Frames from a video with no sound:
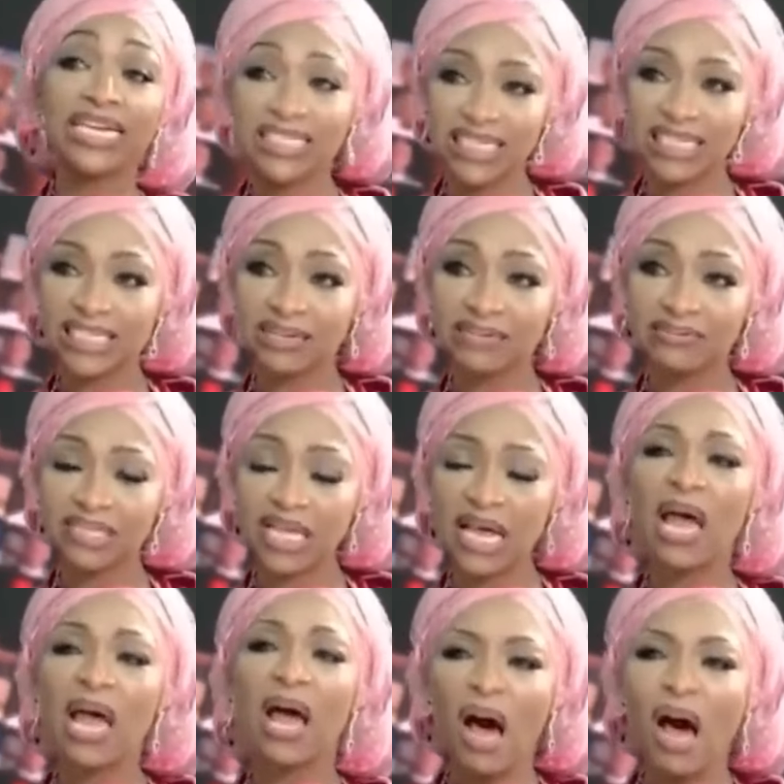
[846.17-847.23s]
initiatives,
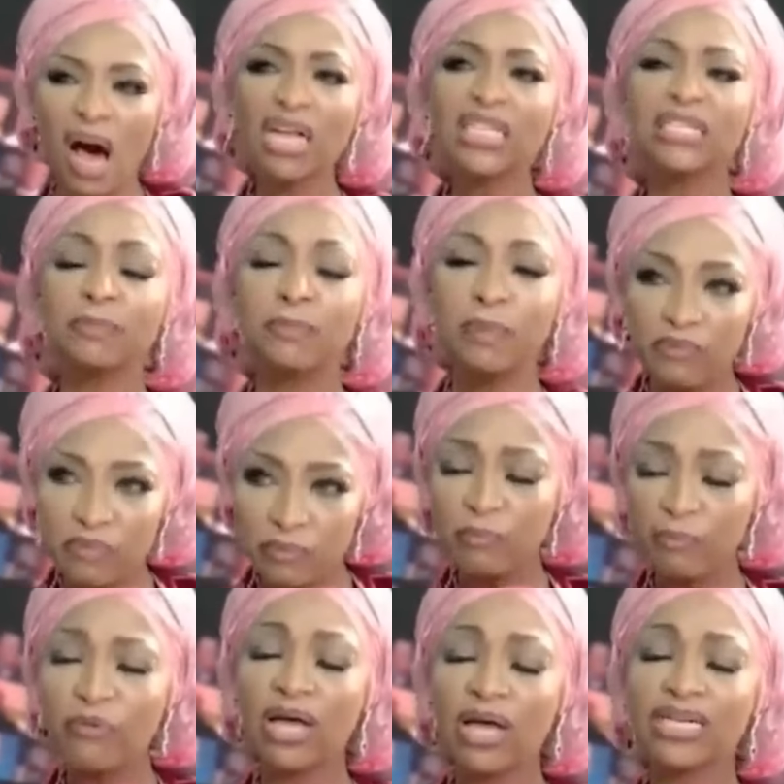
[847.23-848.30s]
are to
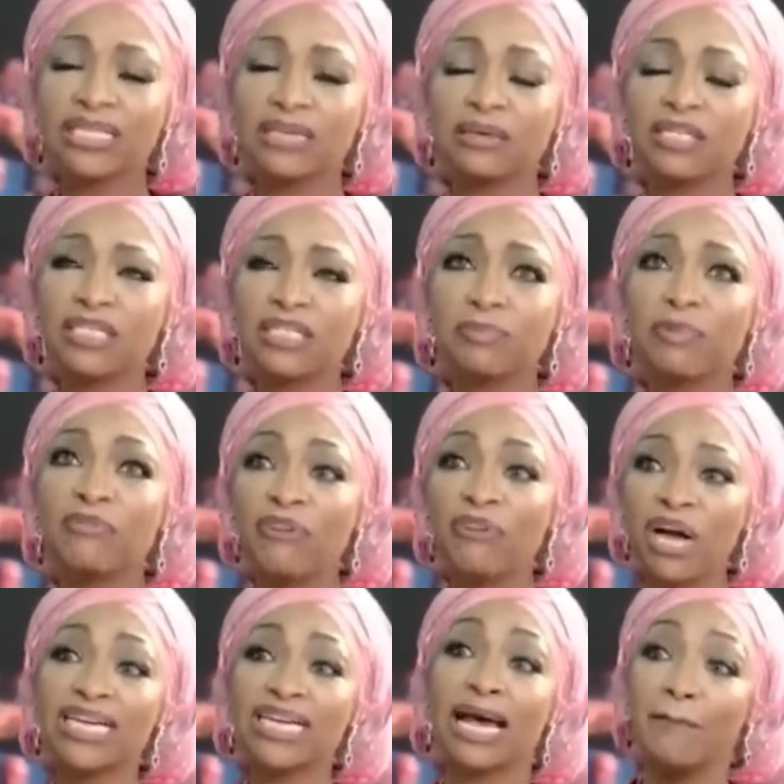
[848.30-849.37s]

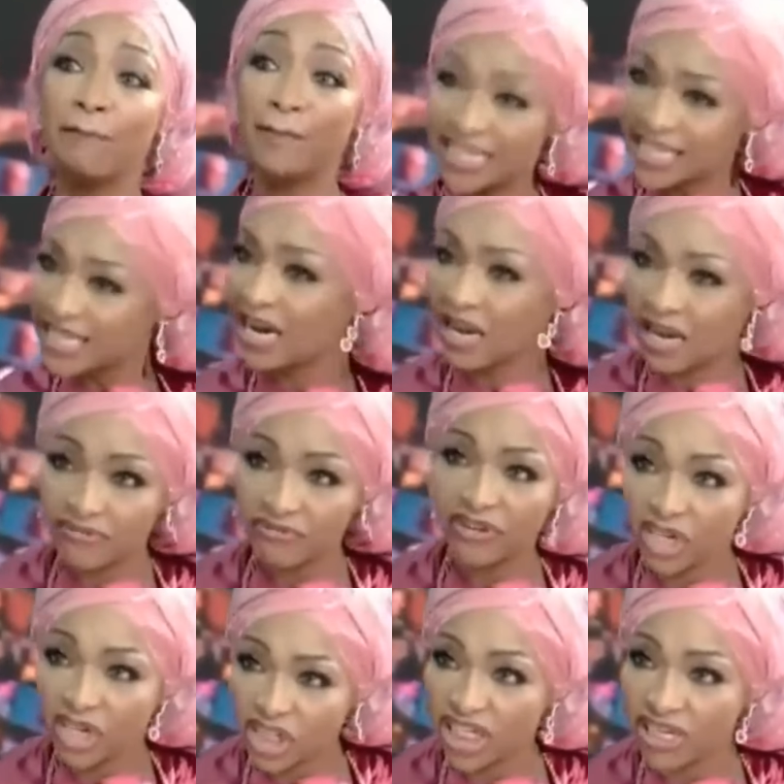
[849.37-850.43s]
provide a better life for
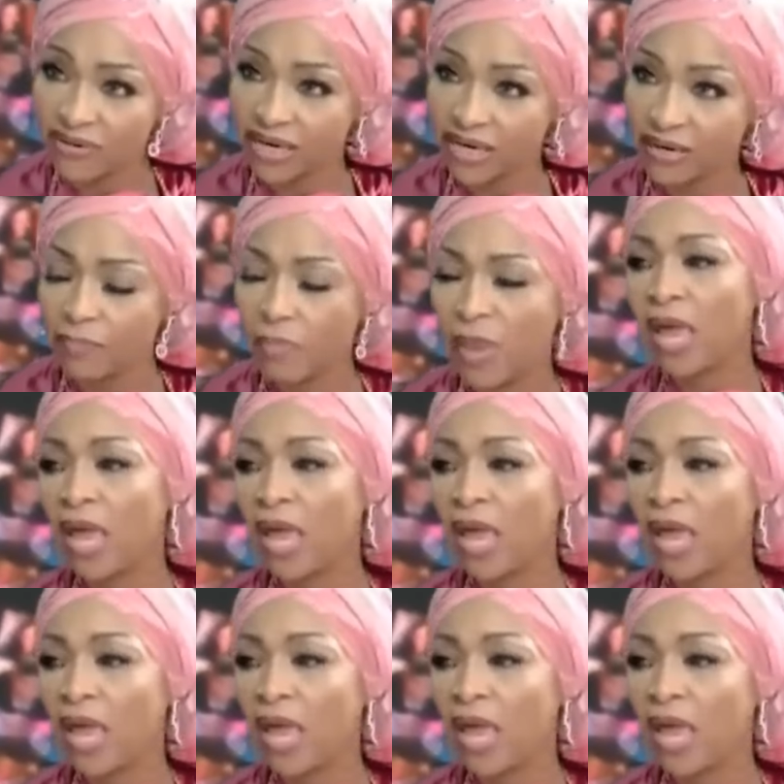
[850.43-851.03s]
Nigeria.